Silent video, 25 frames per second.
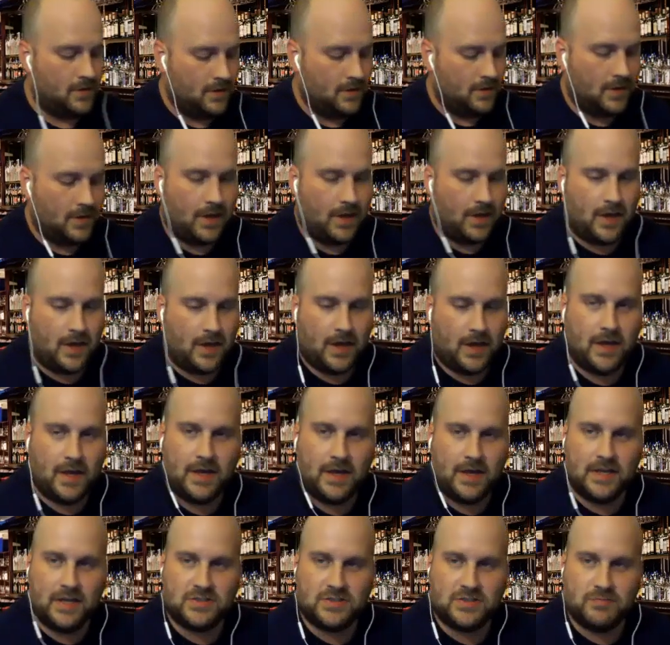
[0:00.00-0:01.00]

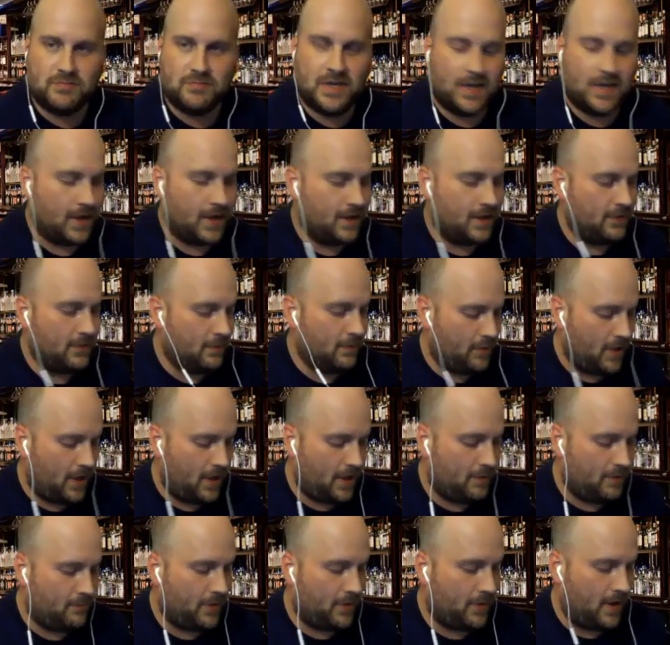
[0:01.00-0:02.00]
Hey, it's Midnight in the
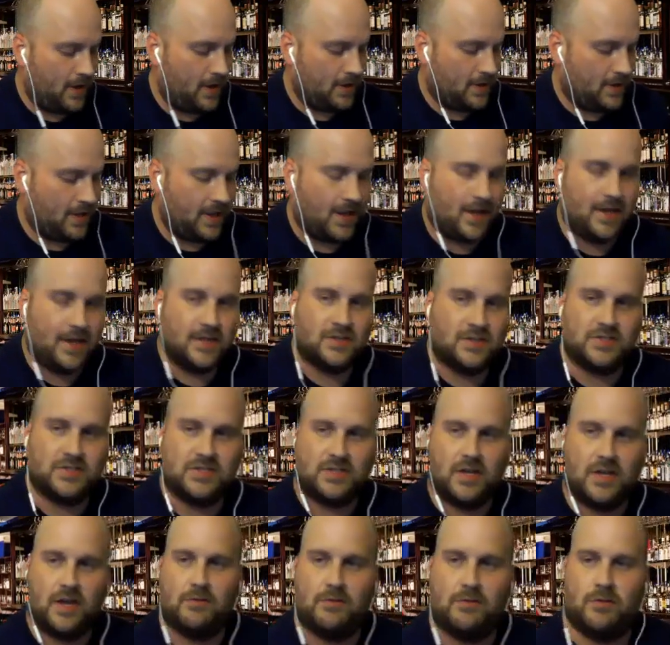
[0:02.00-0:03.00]
Bay podcast.
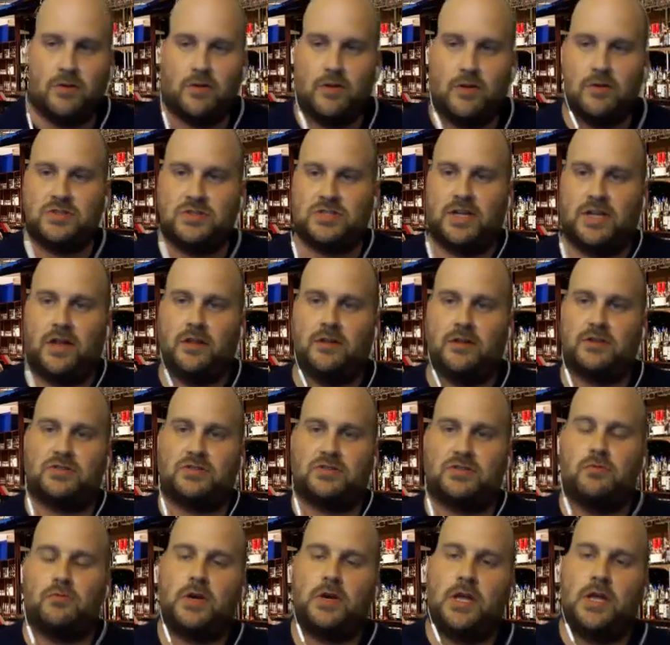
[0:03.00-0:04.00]
I'm your host, Alex
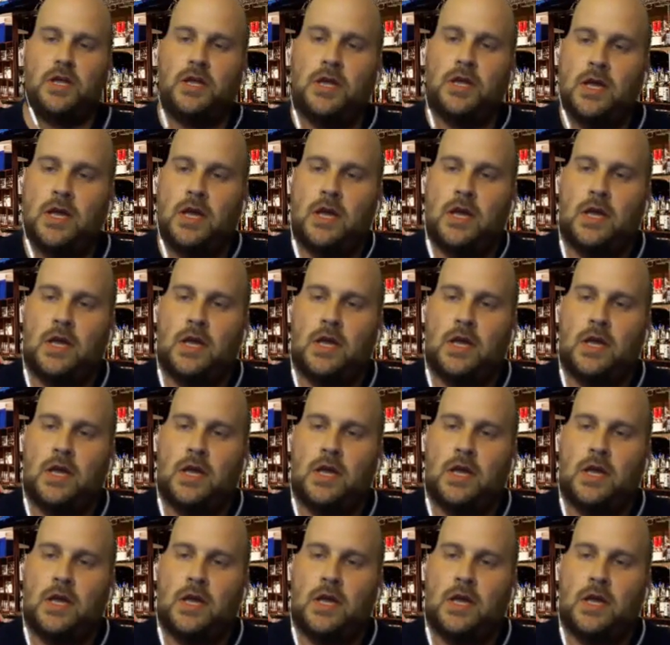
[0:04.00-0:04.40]
Woody.